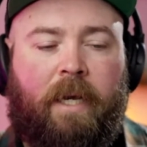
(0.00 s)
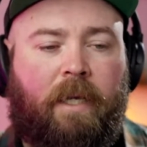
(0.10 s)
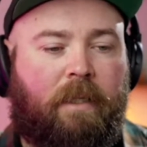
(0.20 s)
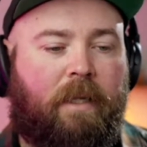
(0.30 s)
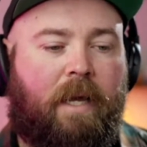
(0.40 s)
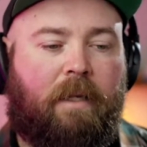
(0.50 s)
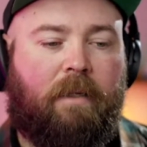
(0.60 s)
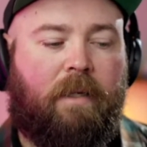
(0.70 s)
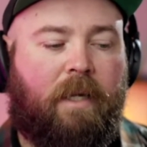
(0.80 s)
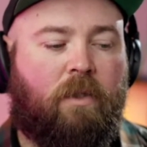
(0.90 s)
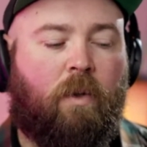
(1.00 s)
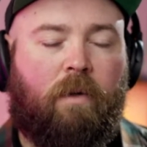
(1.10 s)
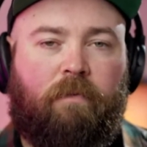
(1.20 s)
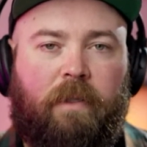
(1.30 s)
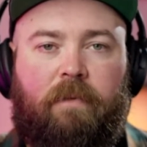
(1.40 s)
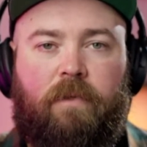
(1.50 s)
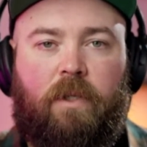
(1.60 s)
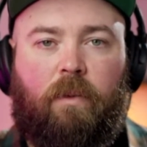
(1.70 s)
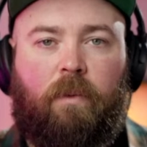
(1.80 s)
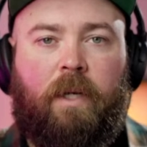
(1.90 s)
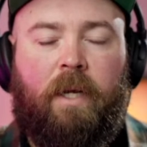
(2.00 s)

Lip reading: and it sort of leaves you